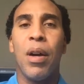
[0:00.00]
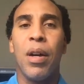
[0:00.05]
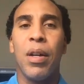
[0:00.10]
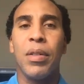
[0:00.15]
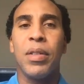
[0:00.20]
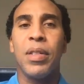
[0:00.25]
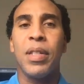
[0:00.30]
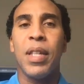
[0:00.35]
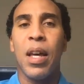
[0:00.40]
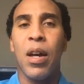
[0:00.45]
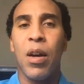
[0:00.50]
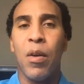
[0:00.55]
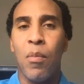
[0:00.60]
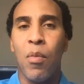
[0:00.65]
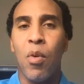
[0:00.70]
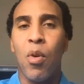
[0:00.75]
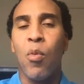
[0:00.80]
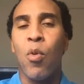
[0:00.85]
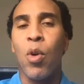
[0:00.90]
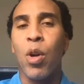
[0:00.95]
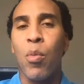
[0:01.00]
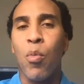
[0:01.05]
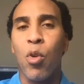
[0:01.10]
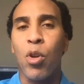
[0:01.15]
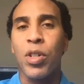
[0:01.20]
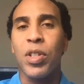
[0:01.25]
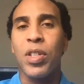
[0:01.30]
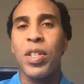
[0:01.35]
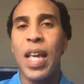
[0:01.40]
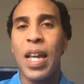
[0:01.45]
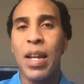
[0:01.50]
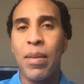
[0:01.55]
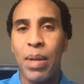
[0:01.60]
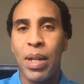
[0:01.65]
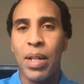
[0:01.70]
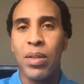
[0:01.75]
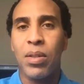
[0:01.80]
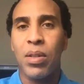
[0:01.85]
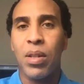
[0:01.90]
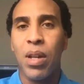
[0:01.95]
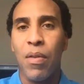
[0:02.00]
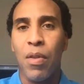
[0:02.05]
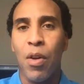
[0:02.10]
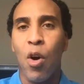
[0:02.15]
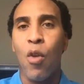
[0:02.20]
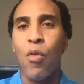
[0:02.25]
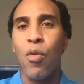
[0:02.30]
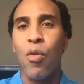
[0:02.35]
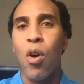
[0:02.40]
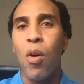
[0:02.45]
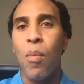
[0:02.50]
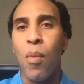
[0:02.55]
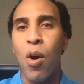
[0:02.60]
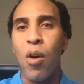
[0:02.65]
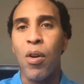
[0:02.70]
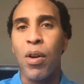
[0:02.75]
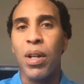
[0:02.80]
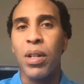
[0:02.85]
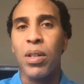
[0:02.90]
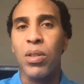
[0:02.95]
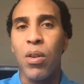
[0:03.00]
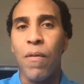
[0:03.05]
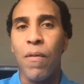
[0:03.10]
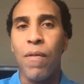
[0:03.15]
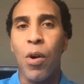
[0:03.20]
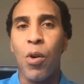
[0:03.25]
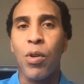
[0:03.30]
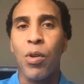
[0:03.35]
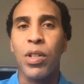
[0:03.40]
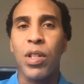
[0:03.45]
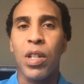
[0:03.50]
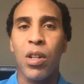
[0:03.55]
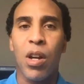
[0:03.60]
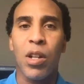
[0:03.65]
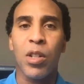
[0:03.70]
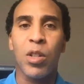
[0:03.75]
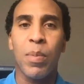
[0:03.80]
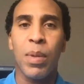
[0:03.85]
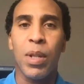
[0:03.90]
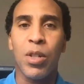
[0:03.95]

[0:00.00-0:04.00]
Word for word: a uh, se- uh, one or more segments of the overall market. So focus can also be